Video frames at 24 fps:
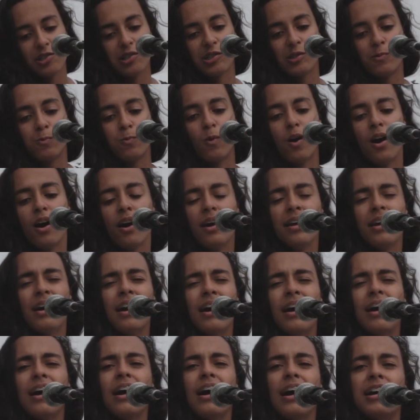just
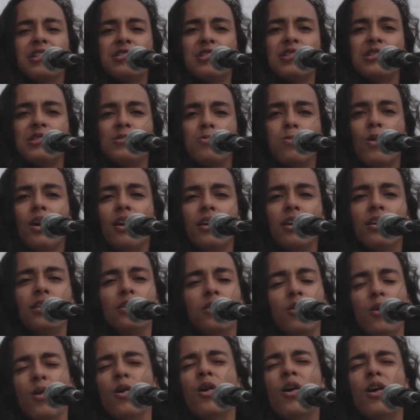wanna, I just wanna
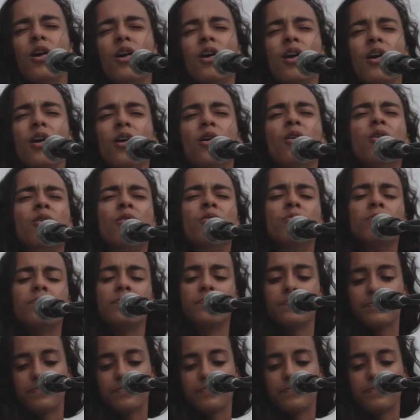know